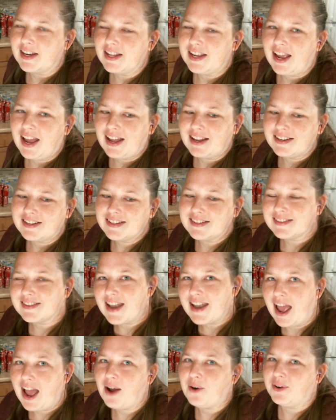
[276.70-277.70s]
Cat is
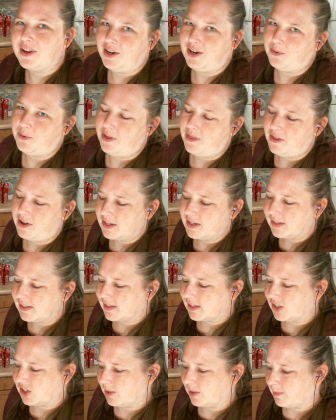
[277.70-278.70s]
now here with
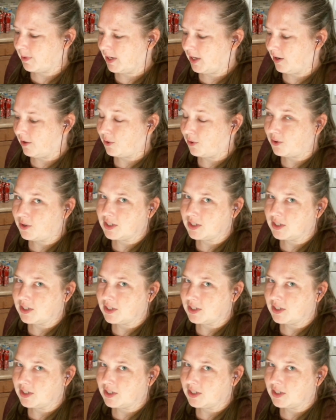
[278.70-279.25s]
us. She's been here the whole